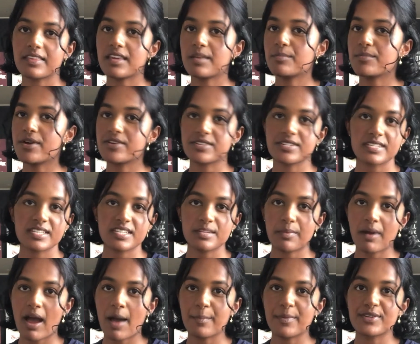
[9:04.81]
the emergency
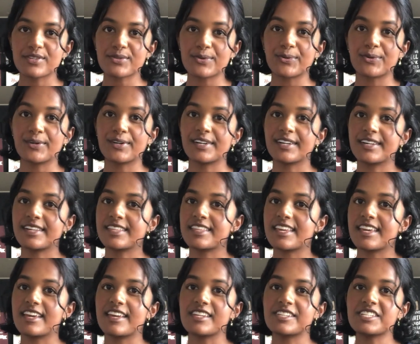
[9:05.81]
department or
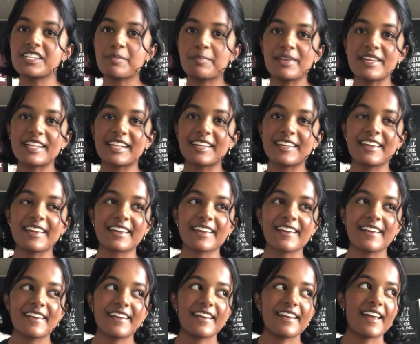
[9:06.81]
their GP clinic,
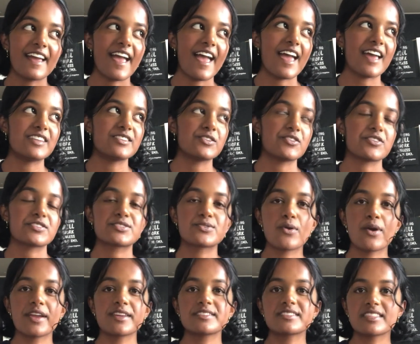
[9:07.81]
and you're just
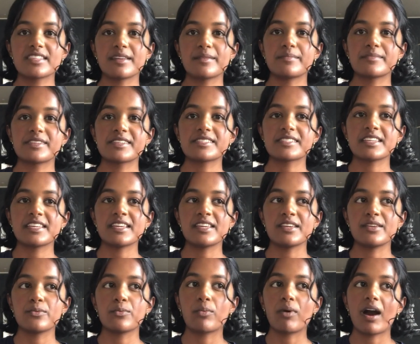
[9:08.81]
talking to them to
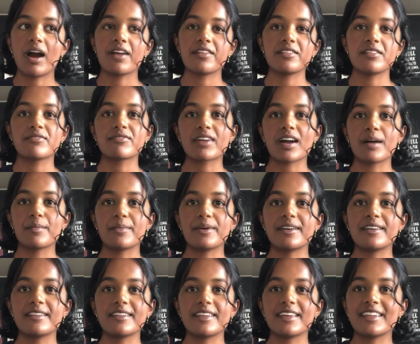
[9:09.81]
see why they've come
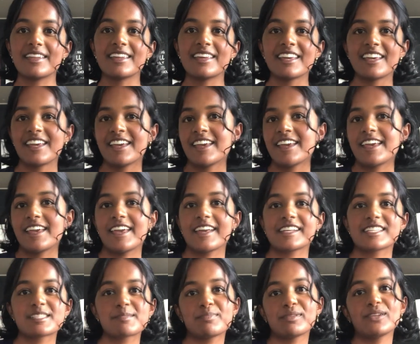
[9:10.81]
in and
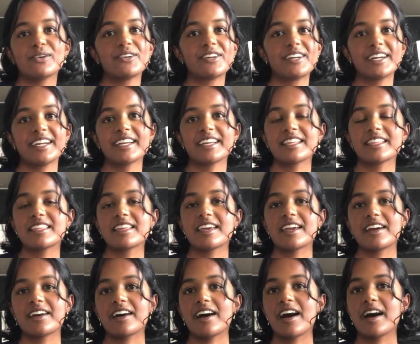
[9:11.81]
exploring
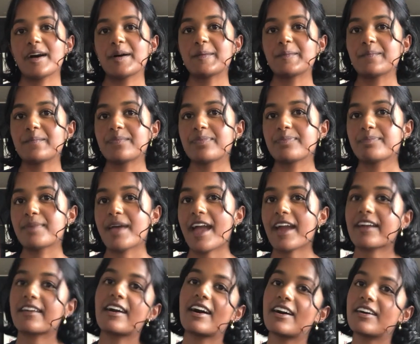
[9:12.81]
their
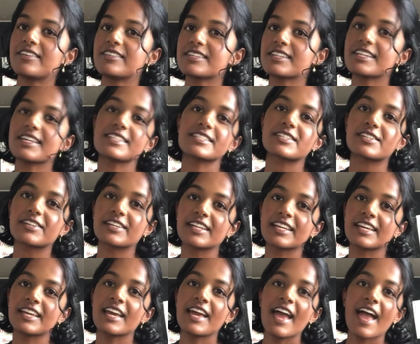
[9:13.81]
background and history